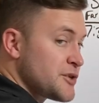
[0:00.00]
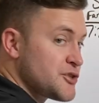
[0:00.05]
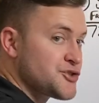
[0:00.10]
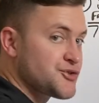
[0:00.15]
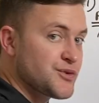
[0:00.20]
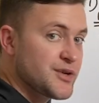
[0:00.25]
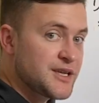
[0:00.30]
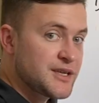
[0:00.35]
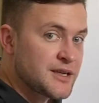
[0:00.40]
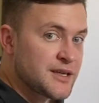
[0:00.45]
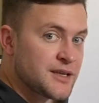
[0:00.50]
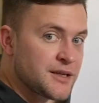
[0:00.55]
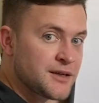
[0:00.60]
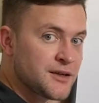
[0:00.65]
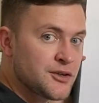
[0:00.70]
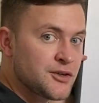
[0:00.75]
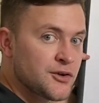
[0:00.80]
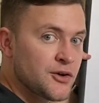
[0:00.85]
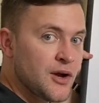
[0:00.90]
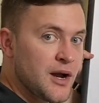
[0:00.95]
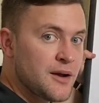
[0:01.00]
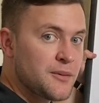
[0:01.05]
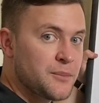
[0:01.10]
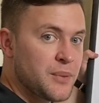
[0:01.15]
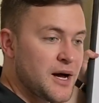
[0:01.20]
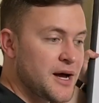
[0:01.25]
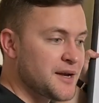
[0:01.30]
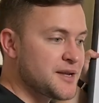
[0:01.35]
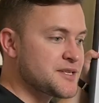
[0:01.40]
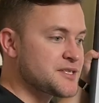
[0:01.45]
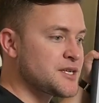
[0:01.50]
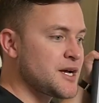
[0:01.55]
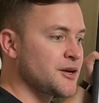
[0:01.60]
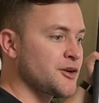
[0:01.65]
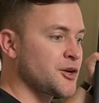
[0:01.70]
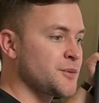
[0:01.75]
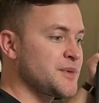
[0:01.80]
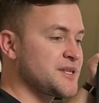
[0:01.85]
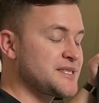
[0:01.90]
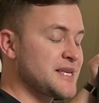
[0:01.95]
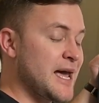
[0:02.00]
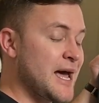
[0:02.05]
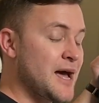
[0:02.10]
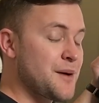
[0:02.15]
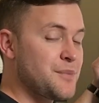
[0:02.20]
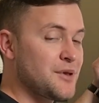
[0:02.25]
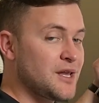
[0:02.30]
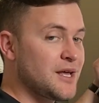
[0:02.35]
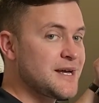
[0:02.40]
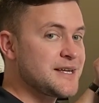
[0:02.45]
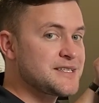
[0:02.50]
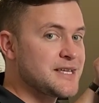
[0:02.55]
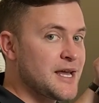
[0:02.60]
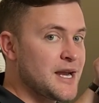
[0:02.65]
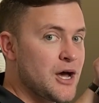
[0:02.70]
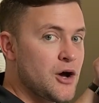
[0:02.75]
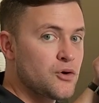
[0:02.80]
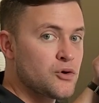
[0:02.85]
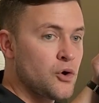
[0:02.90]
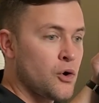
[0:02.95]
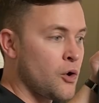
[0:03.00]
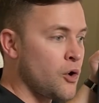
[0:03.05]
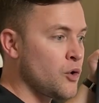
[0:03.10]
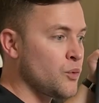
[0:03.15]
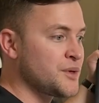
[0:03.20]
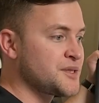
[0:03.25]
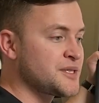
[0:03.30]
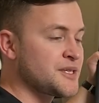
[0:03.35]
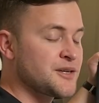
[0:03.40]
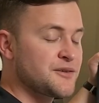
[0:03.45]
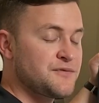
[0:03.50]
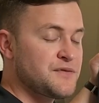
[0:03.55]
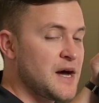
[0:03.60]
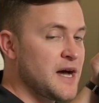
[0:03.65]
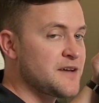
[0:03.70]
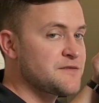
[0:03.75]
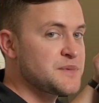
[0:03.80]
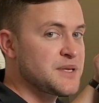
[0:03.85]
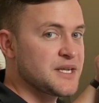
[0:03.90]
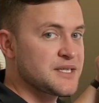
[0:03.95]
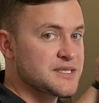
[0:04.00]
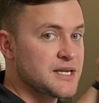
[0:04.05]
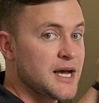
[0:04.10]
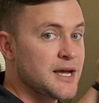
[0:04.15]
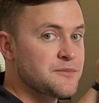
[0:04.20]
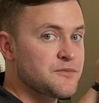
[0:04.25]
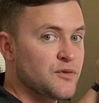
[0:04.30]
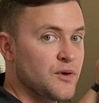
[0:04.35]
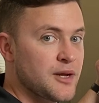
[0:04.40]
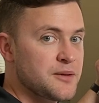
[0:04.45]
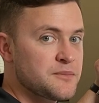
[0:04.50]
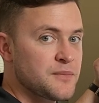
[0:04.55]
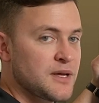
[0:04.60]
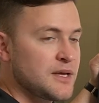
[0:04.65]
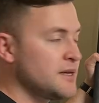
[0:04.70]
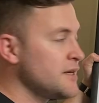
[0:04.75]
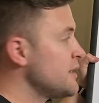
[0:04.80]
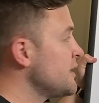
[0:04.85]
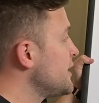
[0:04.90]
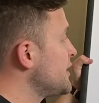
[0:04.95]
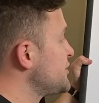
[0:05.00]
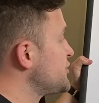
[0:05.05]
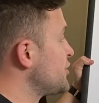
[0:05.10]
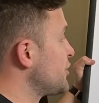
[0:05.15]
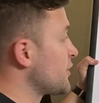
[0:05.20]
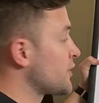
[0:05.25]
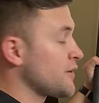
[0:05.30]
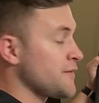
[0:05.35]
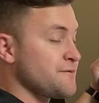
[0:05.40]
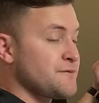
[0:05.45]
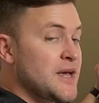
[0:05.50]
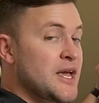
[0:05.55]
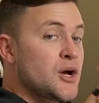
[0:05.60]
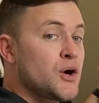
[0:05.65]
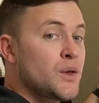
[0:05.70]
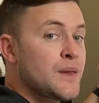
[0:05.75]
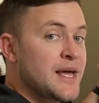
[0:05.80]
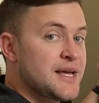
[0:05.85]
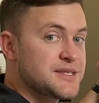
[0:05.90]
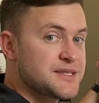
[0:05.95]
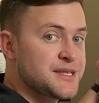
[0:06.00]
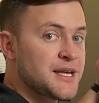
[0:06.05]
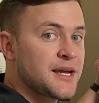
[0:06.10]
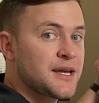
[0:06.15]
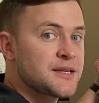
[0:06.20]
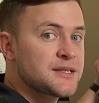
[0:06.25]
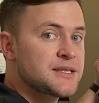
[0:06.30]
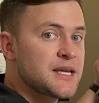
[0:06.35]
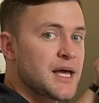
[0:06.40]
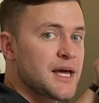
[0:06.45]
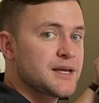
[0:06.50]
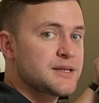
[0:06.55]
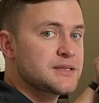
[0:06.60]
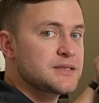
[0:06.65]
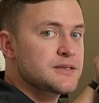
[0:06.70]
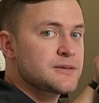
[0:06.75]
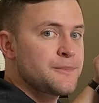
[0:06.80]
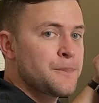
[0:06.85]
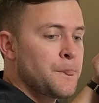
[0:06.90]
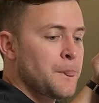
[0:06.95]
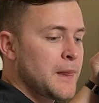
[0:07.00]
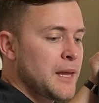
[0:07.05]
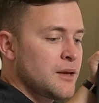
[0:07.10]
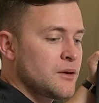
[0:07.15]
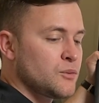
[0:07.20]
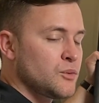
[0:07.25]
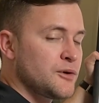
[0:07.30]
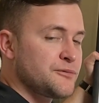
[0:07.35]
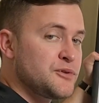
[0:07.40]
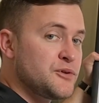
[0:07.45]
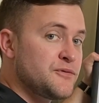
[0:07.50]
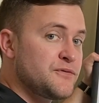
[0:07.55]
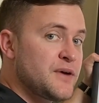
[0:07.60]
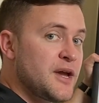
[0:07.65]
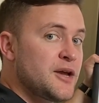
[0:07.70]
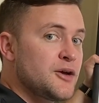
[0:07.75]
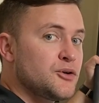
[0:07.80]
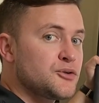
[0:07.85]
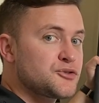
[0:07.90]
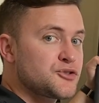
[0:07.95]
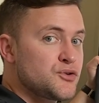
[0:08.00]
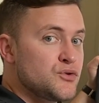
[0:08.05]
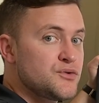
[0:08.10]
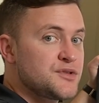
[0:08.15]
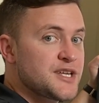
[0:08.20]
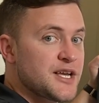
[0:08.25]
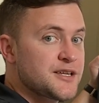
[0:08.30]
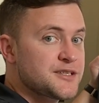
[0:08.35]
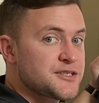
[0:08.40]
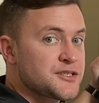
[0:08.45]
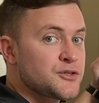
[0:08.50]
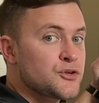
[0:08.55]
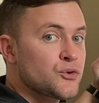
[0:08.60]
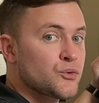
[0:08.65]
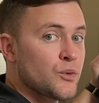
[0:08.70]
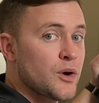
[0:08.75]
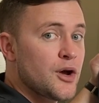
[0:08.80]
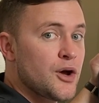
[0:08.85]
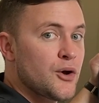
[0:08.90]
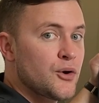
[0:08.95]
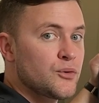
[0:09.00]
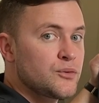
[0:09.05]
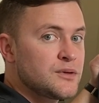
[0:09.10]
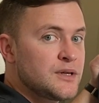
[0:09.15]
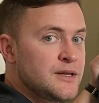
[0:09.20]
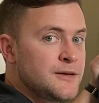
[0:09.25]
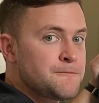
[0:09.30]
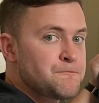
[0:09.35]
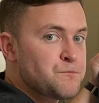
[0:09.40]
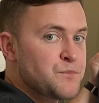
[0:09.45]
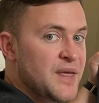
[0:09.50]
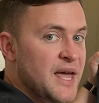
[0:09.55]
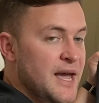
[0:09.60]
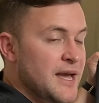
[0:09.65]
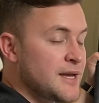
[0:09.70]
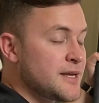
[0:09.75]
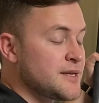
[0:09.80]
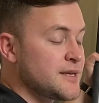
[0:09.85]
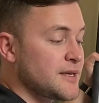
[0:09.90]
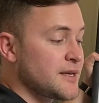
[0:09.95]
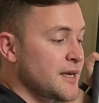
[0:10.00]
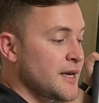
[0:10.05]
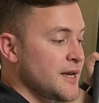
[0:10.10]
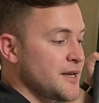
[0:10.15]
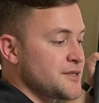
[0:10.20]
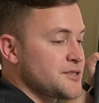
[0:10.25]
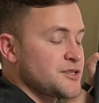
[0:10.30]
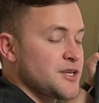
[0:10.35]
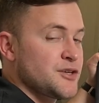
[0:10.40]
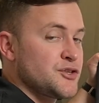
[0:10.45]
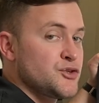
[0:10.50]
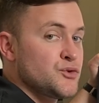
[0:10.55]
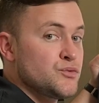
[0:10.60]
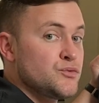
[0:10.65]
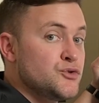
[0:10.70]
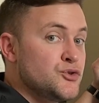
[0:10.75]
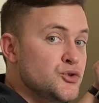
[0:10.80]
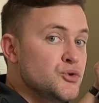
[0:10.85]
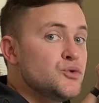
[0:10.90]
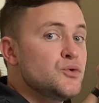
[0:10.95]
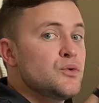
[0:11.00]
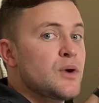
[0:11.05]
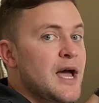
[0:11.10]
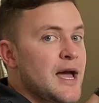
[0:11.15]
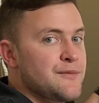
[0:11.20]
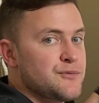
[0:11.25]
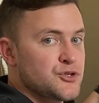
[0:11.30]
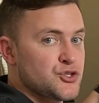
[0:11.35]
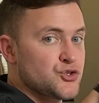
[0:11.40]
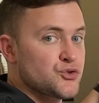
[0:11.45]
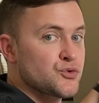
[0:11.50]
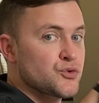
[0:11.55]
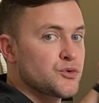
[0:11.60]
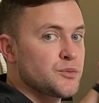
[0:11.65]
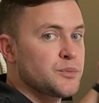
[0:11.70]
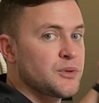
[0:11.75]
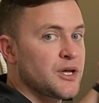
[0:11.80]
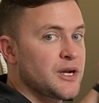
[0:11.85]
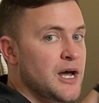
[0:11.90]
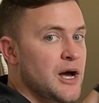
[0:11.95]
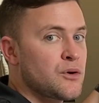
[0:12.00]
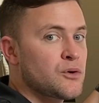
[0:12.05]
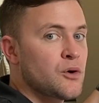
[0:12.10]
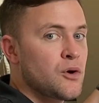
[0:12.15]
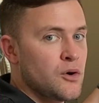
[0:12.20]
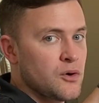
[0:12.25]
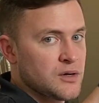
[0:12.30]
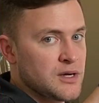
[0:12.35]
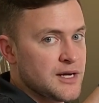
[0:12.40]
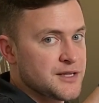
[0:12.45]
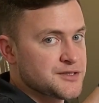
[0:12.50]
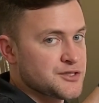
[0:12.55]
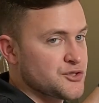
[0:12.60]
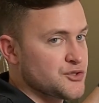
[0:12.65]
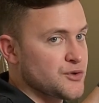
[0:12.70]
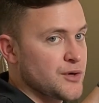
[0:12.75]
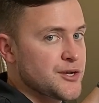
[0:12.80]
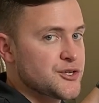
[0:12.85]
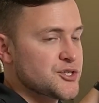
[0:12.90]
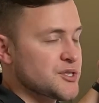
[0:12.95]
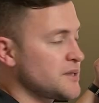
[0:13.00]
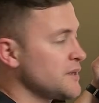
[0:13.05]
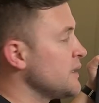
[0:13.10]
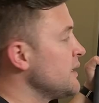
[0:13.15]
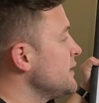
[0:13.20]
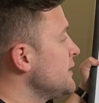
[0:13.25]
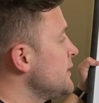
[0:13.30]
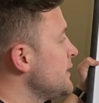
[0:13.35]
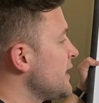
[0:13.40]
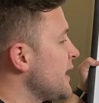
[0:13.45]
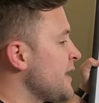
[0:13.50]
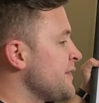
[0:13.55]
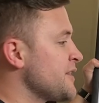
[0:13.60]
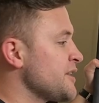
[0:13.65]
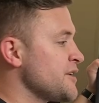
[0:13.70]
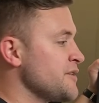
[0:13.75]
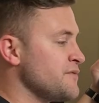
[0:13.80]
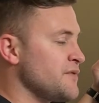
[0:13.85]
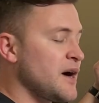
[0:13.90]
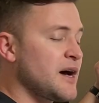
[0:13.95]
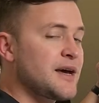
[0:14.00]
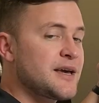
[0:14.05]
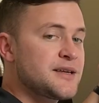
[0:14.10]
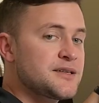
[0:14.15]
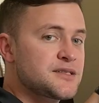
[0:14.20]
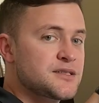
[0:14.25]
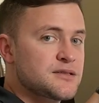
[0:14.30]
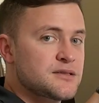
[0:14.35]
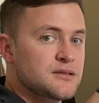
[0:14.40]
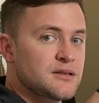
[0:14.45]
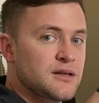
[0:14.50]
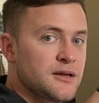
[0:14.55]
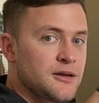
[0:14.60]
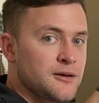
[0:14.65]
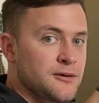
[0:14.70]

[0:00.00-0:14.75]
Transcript: been drinking, your body's not going to metabolize that alcohol within a 5-minute time frame. So you're going to fail that second test. Well, if you fail 2 tests in a row, that indicates that you do have a true blood alcohol concentration. And the device,